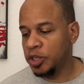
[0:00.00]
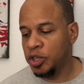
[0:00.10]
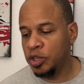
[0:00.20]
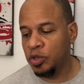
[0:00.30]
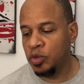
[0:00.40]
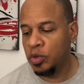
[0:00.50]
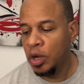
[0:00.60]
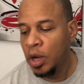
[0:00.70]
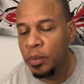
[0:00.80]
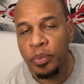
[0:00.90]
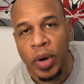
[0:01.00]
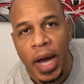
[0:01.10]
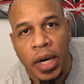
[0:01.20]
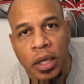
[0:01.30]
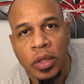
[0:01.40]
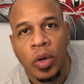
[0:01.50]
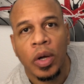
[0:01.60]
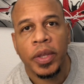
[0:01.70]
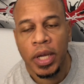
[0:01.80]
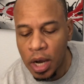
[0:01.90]
new product
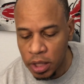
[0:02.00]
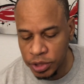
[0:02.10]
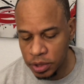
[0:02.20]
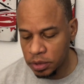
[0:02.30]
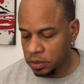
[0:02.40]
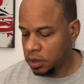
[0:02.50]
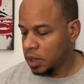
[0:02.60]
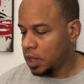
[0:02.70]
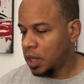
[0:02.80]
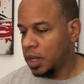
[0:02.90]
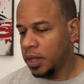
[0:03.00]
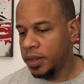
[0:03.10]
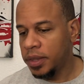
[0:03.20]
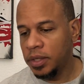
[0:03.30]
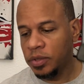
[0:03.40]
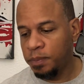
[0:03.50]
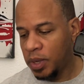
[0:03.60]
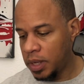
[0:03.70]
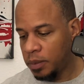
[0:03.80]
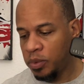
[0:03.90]
called the Arsenal. This
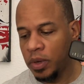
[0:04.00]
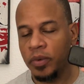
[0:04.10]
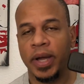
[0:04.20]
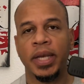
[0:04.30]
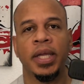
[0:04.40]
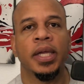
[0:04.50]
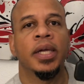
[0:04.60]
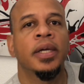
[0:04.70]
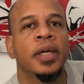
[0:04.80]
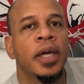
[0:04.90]
boy right here.